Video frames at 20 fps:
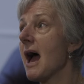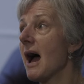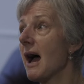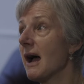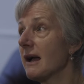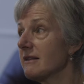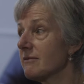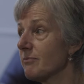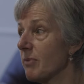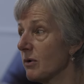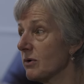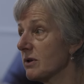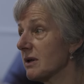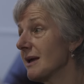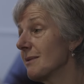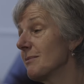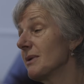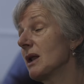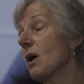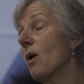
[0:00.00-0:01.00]
I spoke to
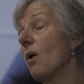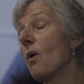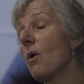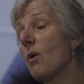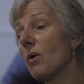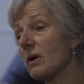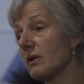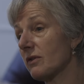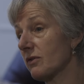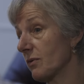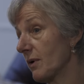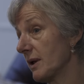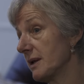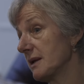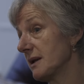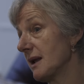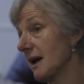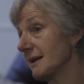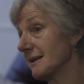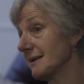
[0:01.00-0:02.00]
him in August
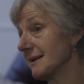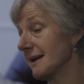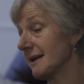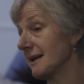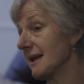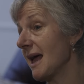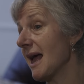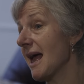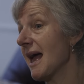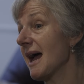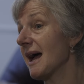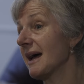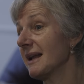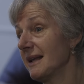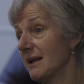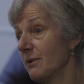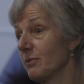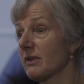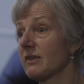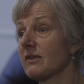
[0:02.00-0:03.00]
2019, and
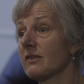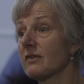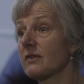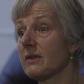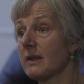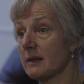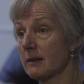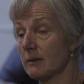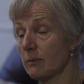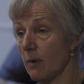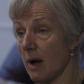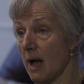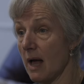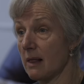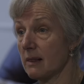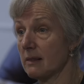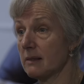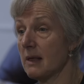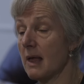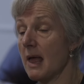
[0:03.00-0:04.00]
he was still
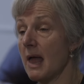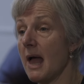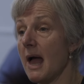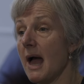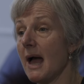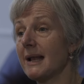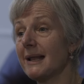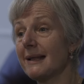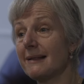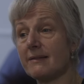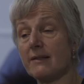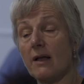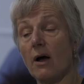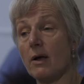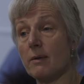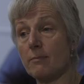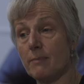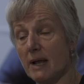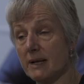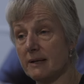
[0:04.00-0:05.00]
well. And he's now
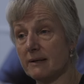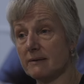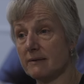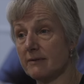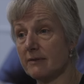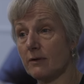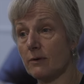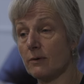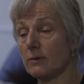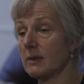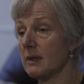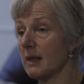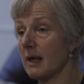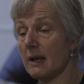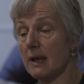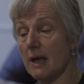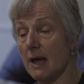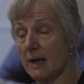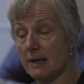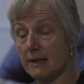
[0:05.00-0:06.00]
in medical school,
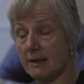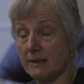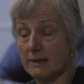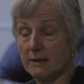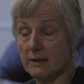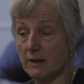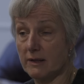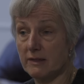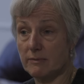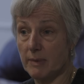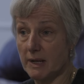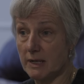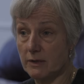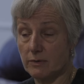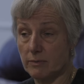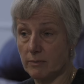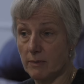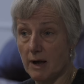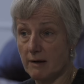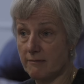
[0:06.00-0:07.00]
and I speak
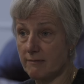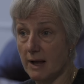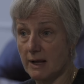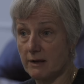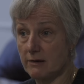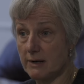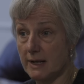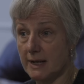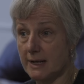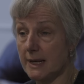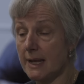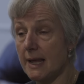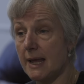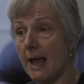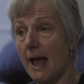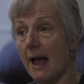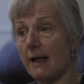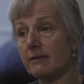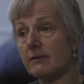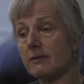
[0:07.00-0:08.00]
to him quite regularly, and he
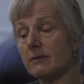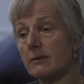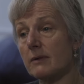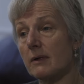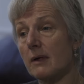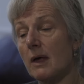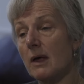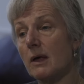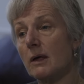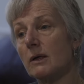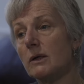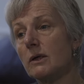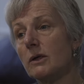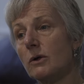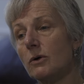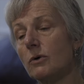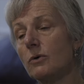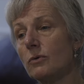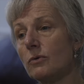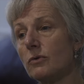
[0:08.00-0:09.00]
hasn't
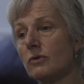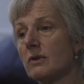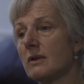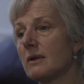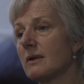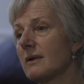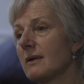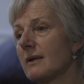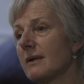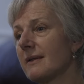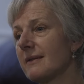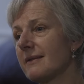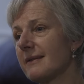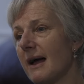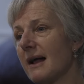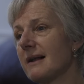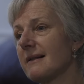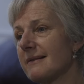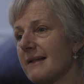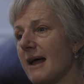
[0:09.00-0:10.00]
used
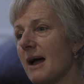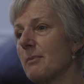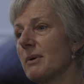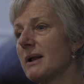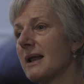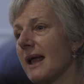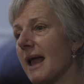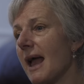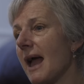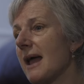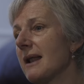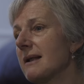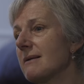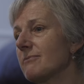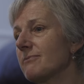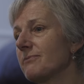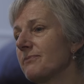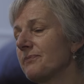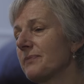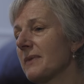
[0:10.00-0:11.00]
psilocybin
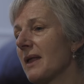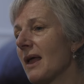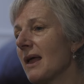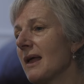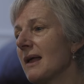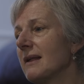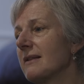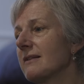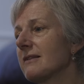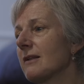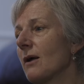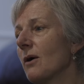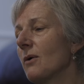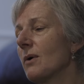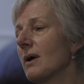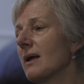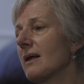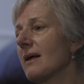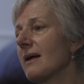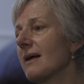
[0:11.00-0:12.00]
again. So